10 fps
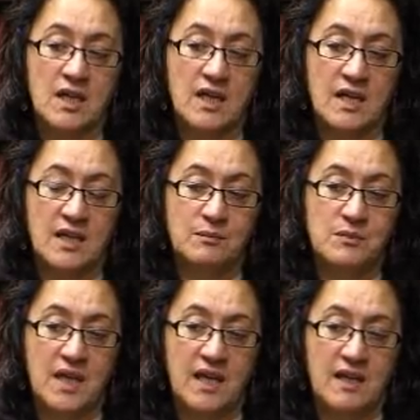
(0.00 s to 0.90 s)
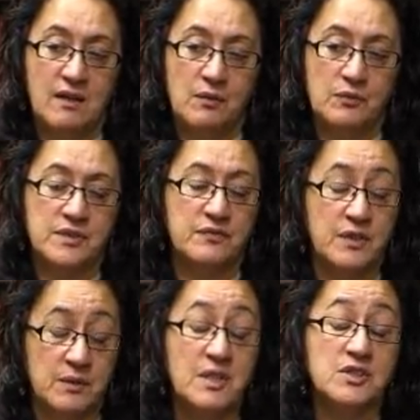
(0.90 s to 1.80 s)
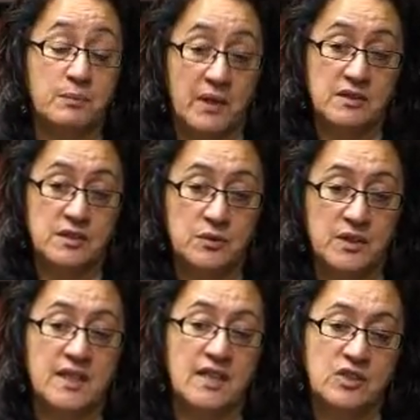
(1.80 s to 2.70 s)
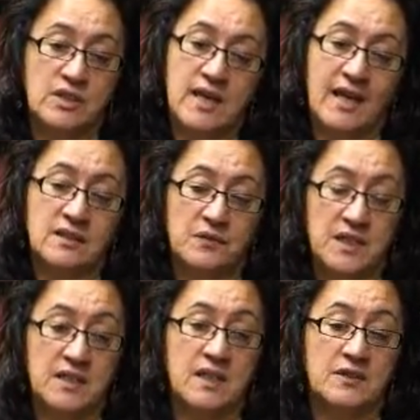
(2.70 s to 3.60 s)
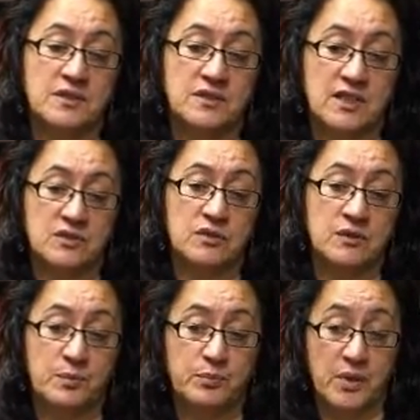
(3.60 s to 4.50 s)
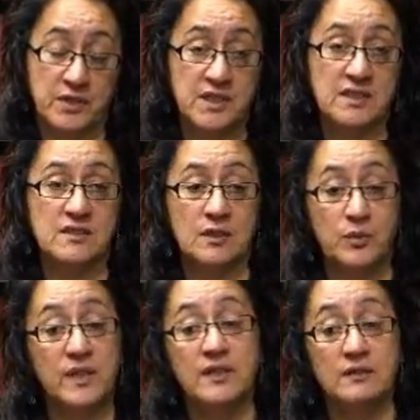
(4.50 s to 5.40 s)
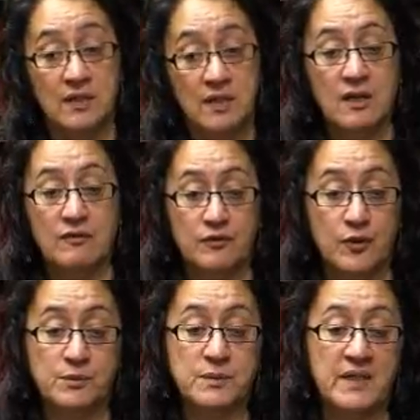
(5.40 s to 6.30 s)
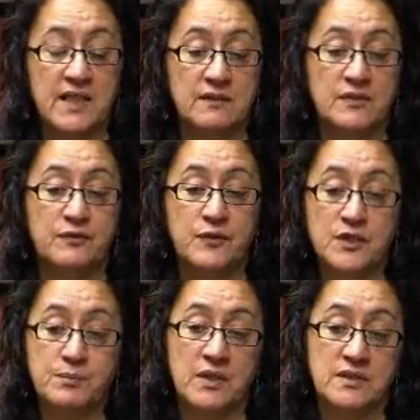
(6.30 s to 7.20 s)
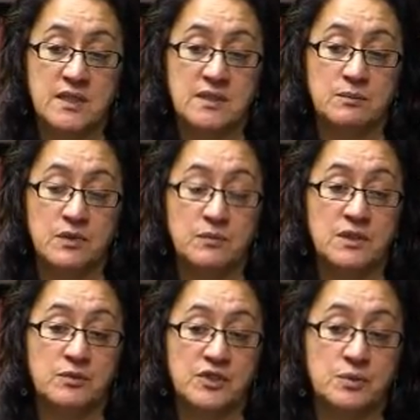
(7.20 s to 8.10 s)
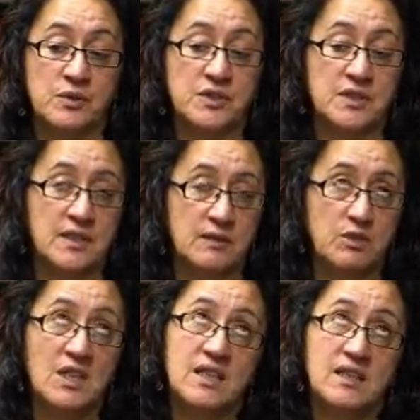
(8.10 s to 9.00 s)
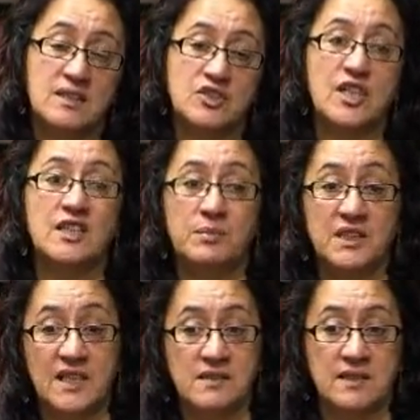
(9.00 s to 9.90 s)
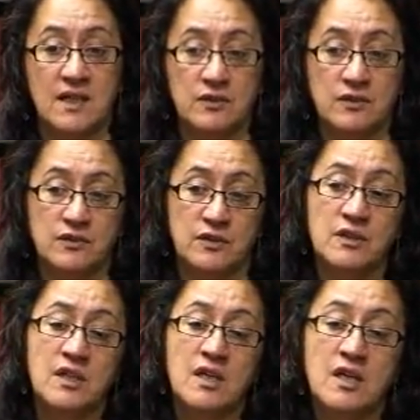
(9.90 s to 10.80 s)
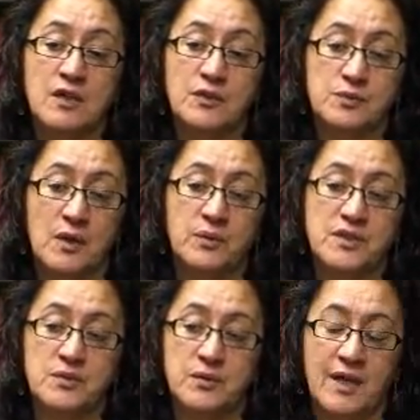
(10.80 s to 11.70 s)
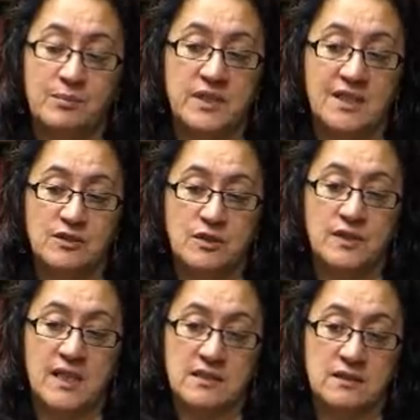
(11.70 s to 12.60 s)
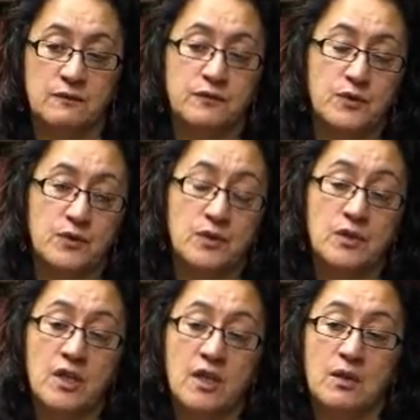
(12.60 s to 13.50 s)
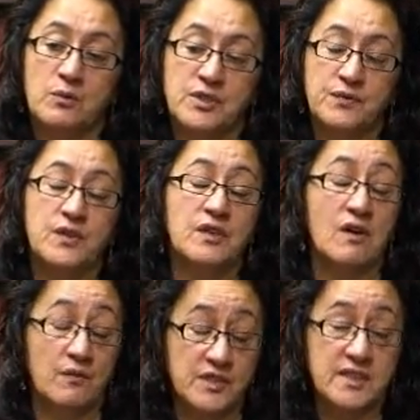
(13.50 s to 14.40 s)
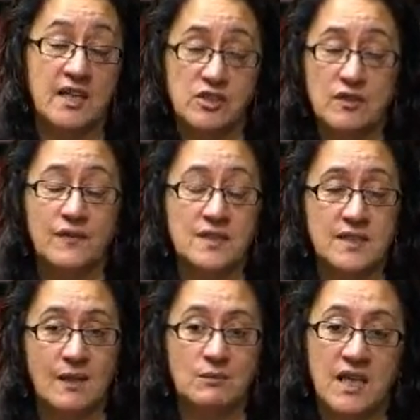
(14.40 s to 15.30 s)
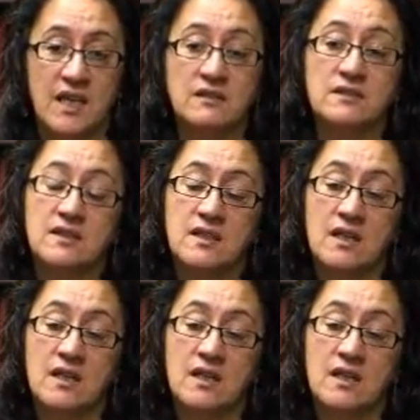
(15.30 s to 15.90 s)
was very much opposed to it, and she actively encouraged us to protest. So we formed part of the first protest movement, which was really initiated by Ngāti Kahungunu, because what we saw happening in 2004 was further confiscation of the same land